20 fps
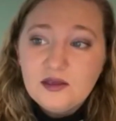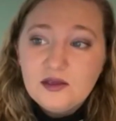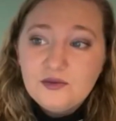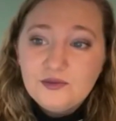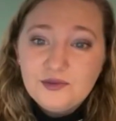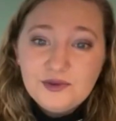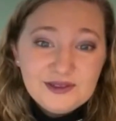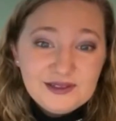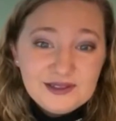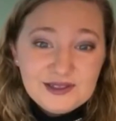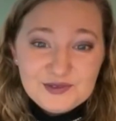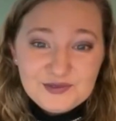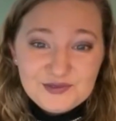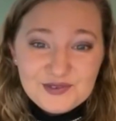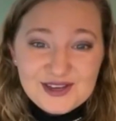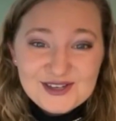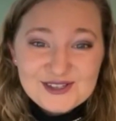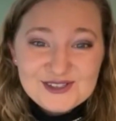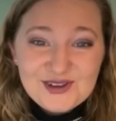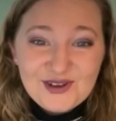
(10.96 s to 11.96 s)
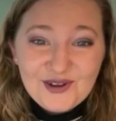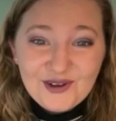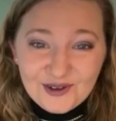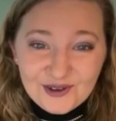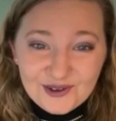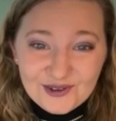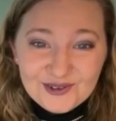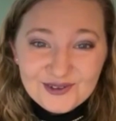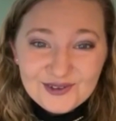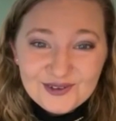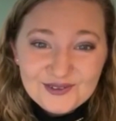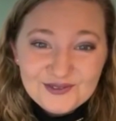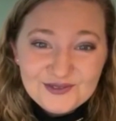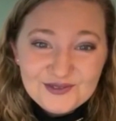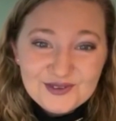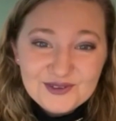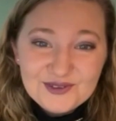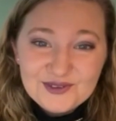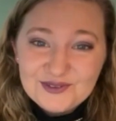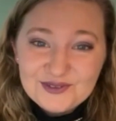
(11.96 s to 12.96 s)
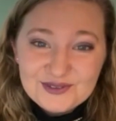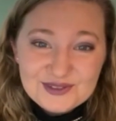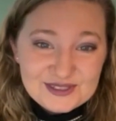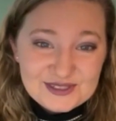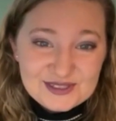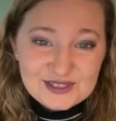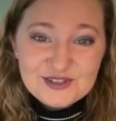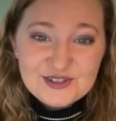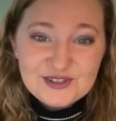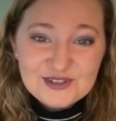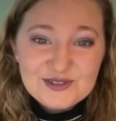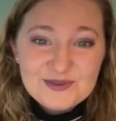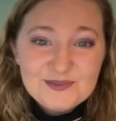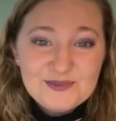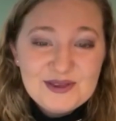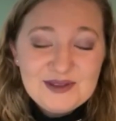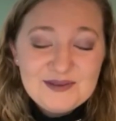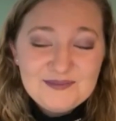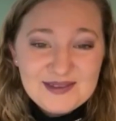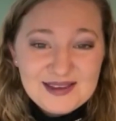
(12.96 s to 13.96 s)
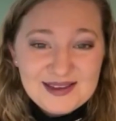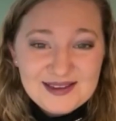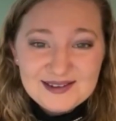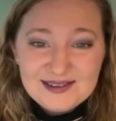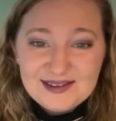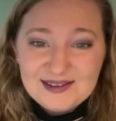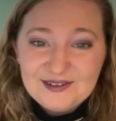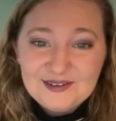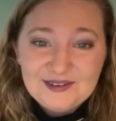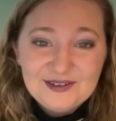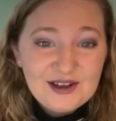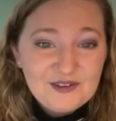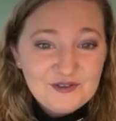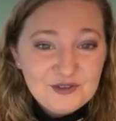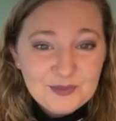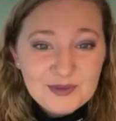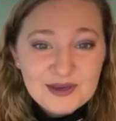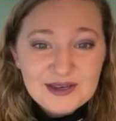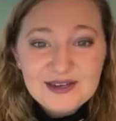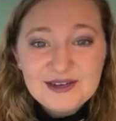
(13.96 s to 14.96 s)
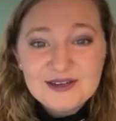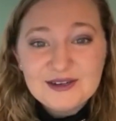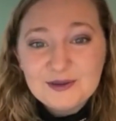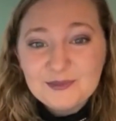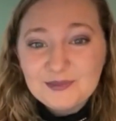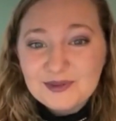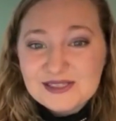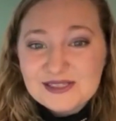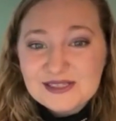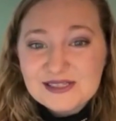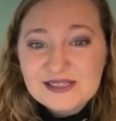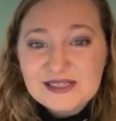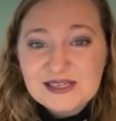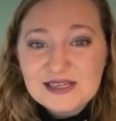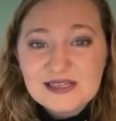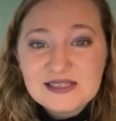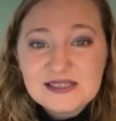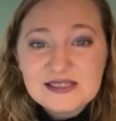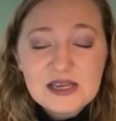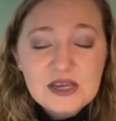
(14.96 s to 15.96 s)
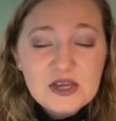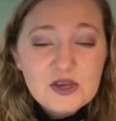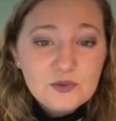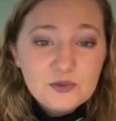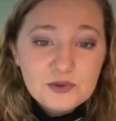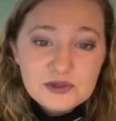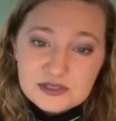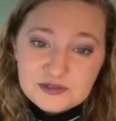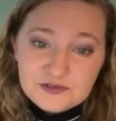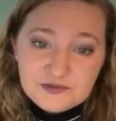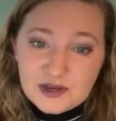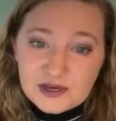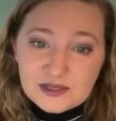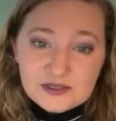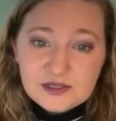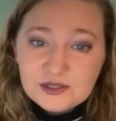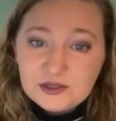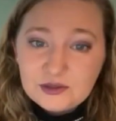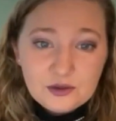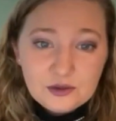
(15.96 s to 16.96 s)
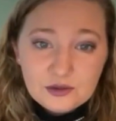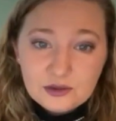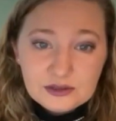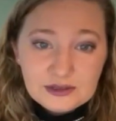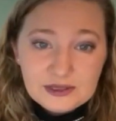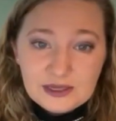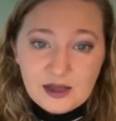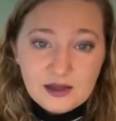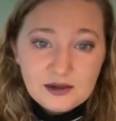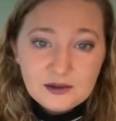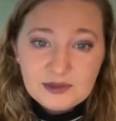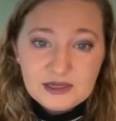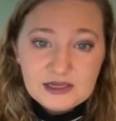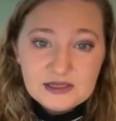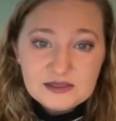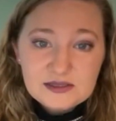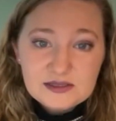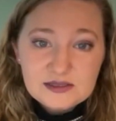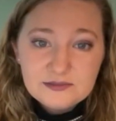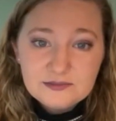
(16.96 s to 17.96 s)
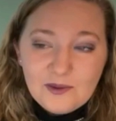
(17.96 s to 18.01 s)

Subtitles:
really affects all of the decisions being made in our government and our businesses, which affect our local economies.